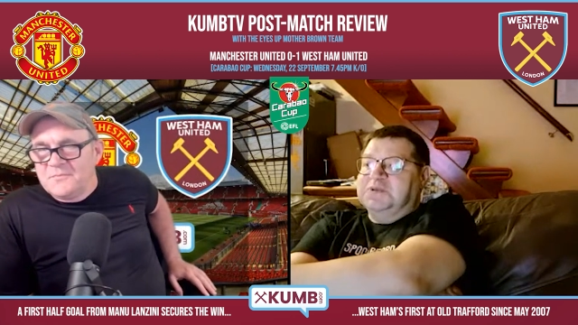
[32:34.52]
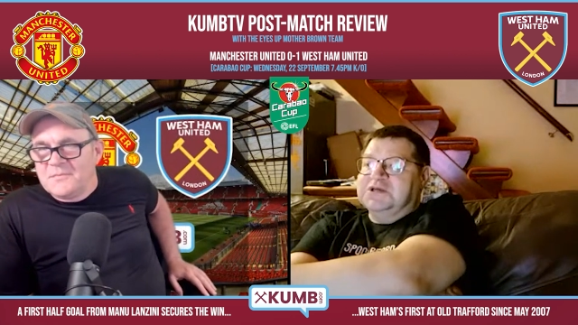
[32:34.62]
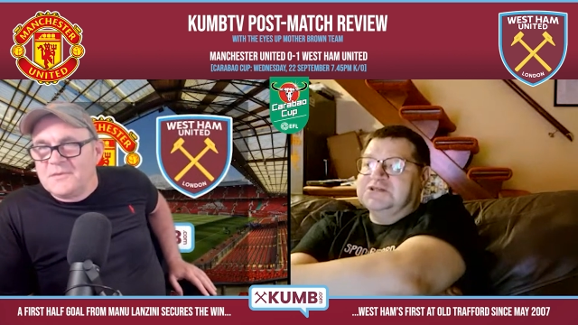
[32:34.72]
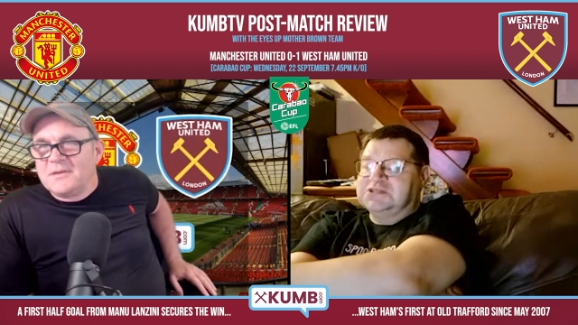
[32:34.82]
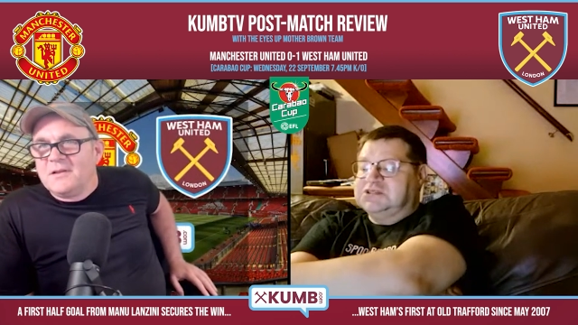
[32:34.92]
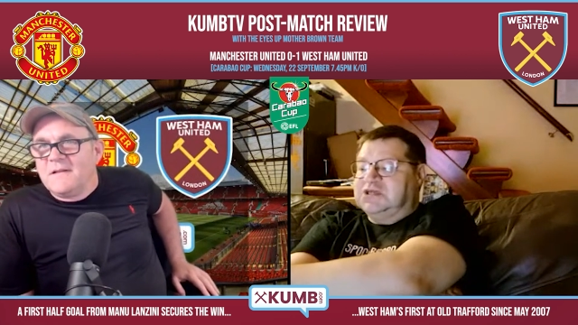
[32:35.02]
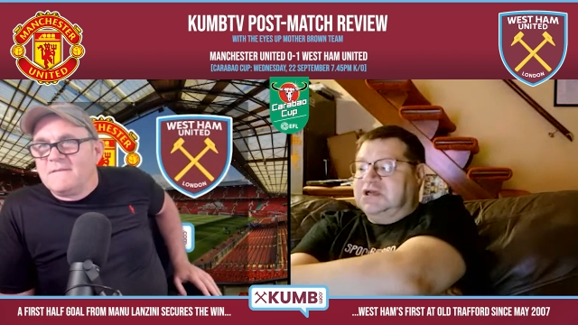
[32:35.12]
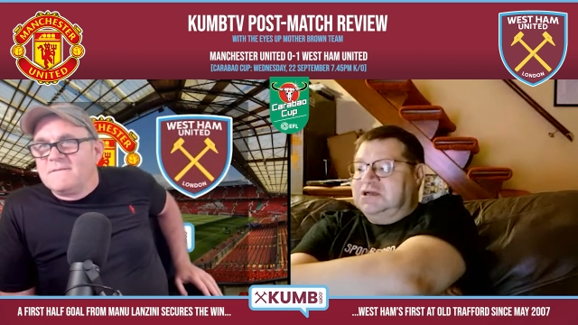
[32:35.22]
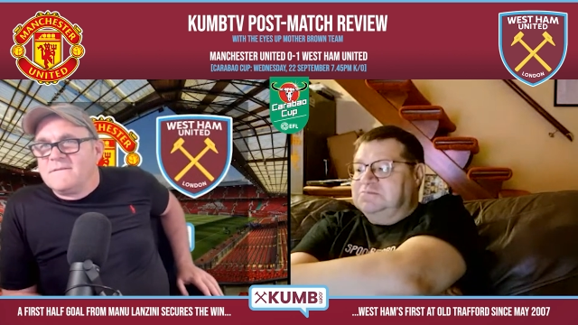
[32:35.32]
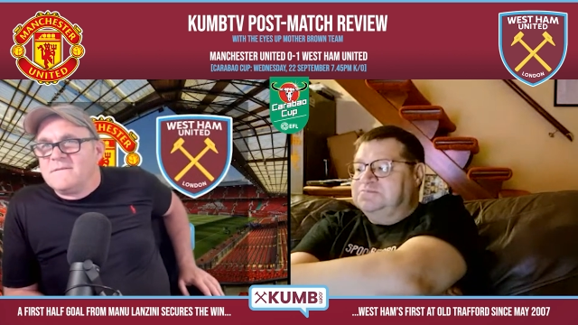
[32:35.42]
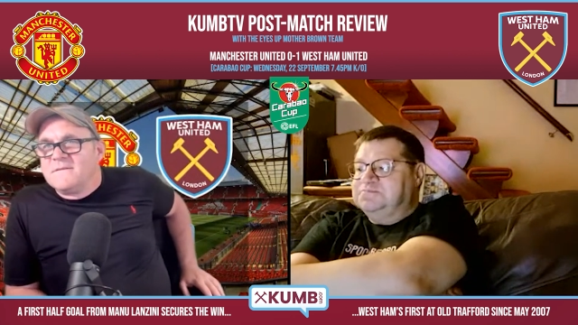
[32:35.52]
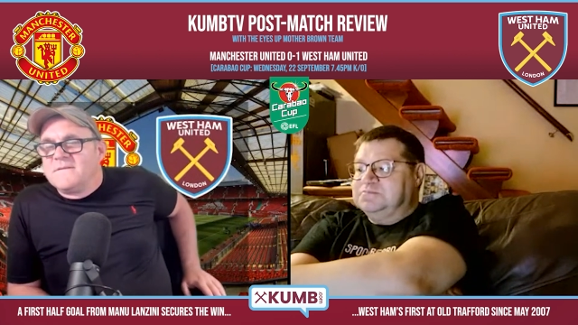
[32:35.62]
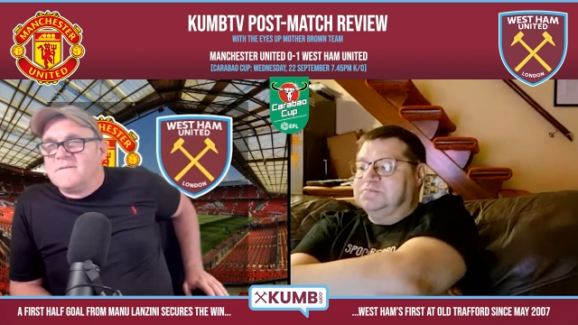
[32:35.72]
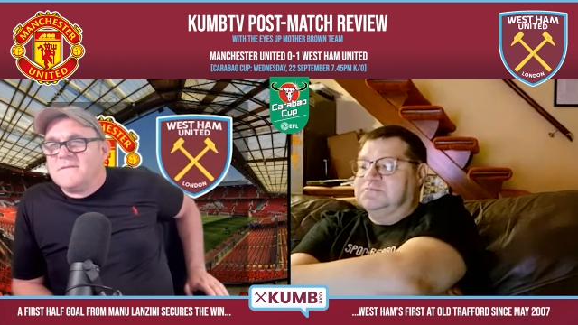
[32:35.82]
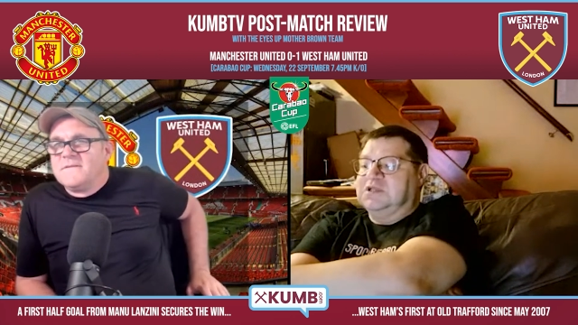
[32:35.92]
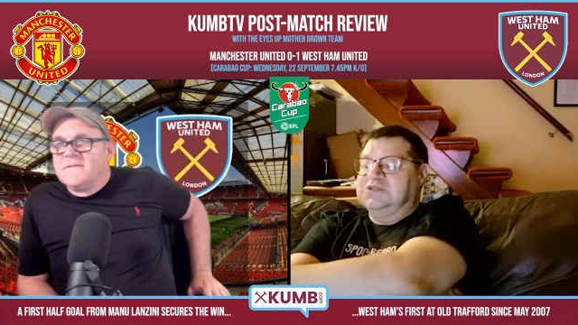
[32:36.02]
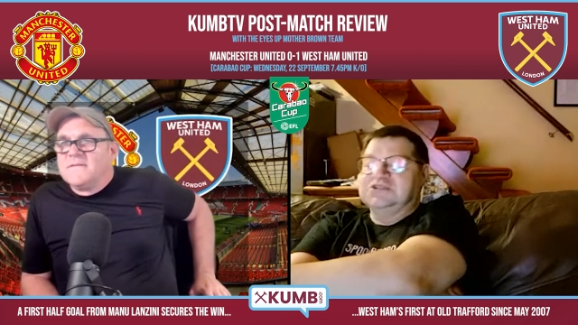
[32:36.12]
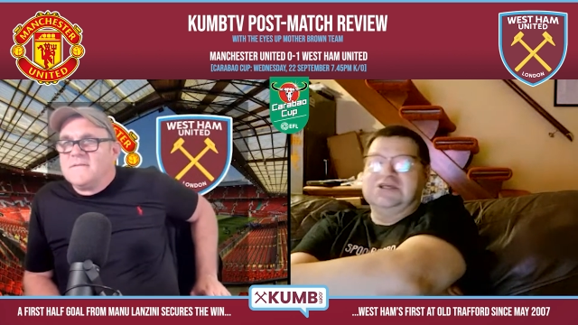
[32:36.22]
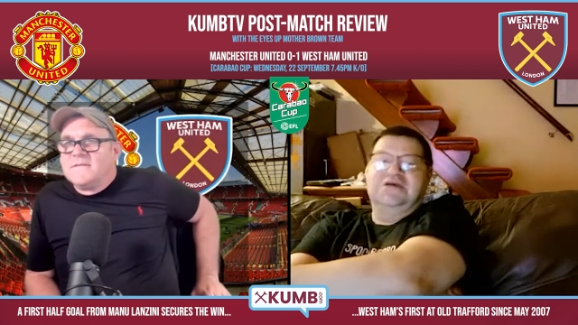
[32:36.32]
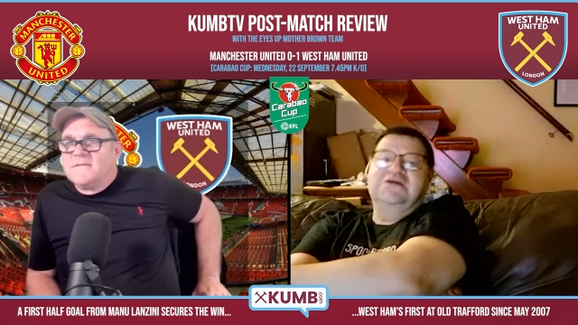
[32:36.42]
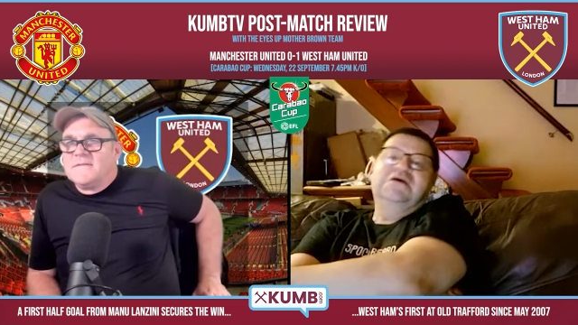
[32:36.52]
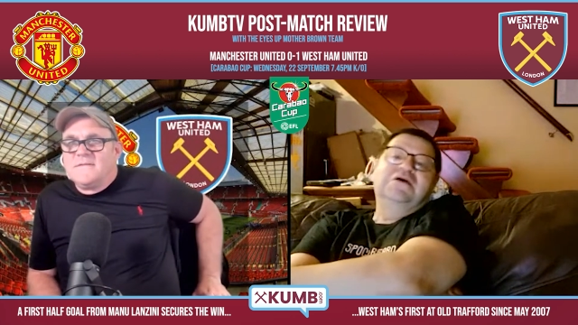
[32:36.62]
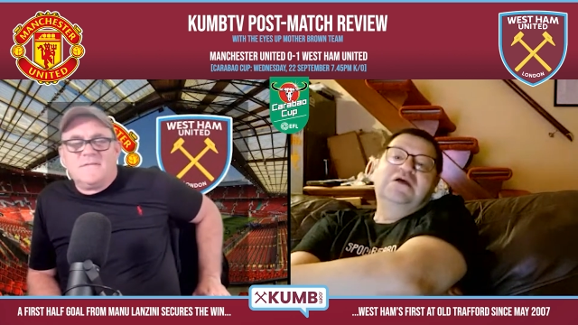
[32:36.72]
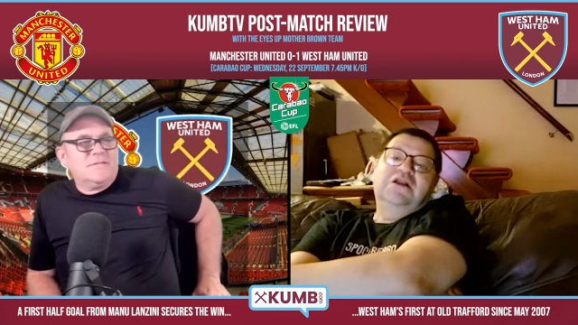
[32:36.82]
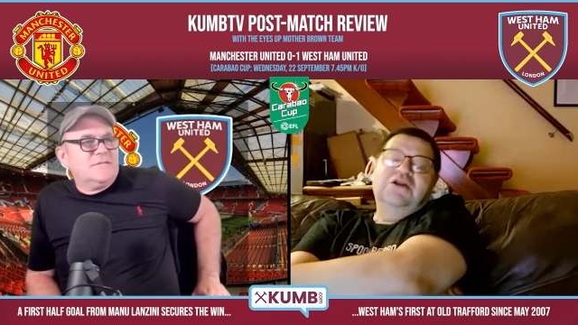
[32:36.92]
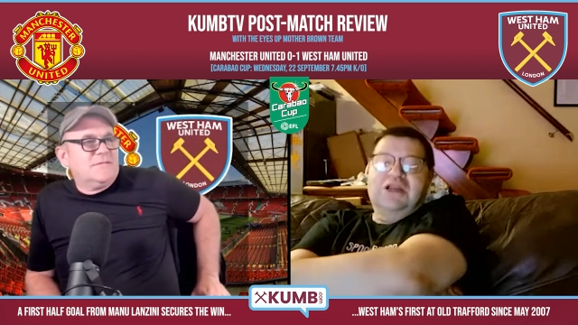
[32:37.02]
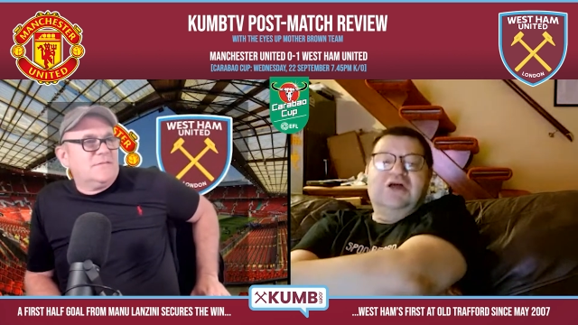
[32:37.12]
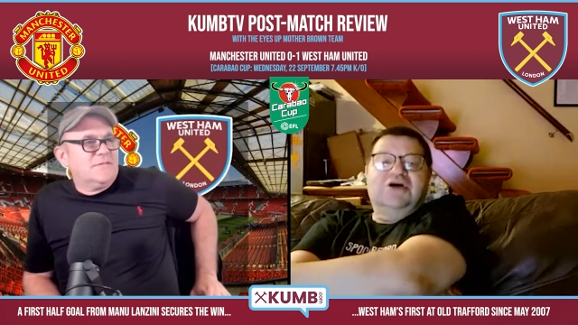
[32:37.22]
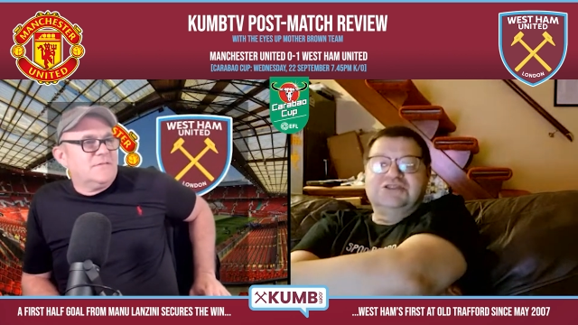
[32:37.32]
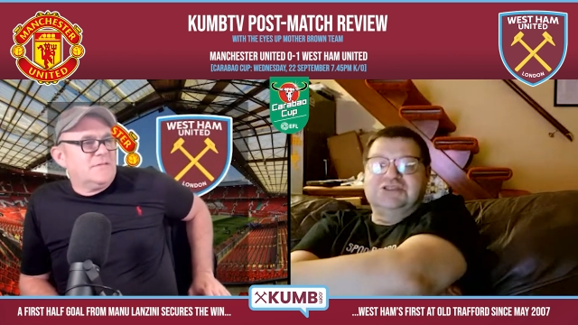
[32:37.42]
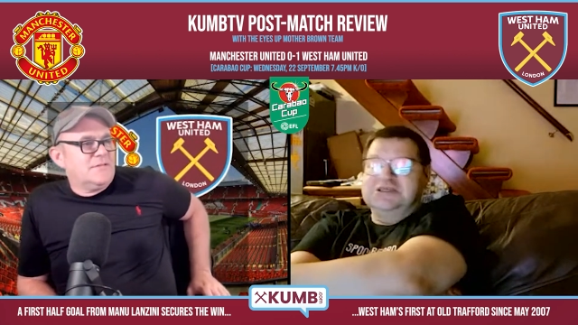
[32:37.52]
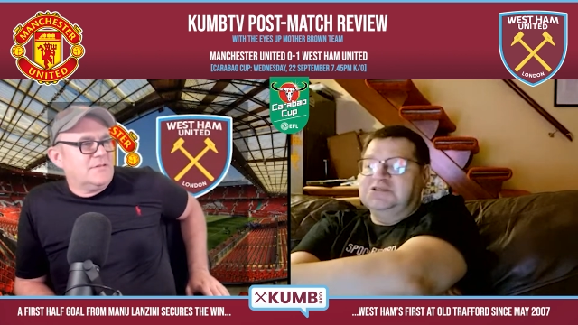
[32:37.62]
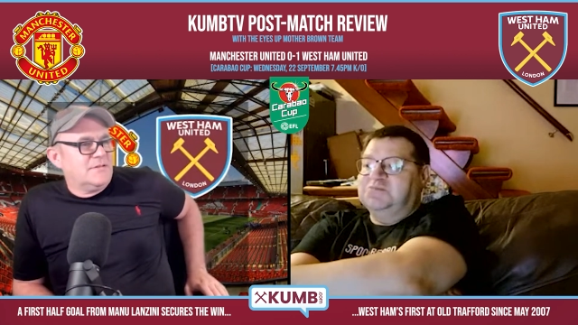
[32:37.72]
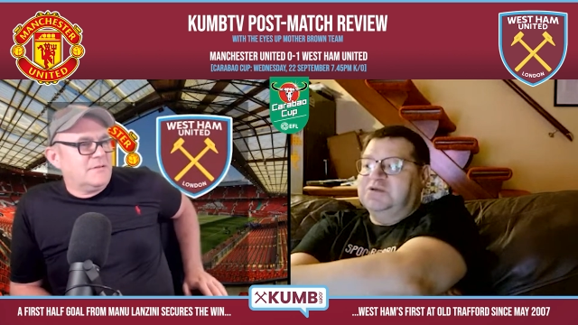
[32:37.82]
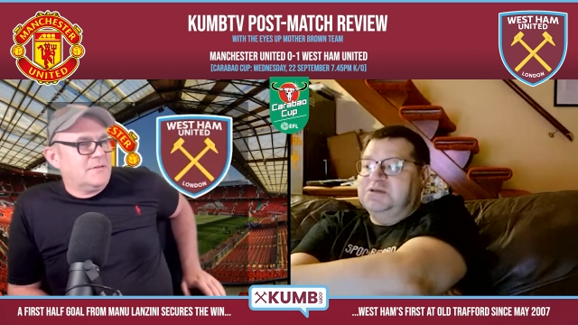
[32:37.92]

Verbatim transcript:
Speaker 1: because, um, as I say, look at last season.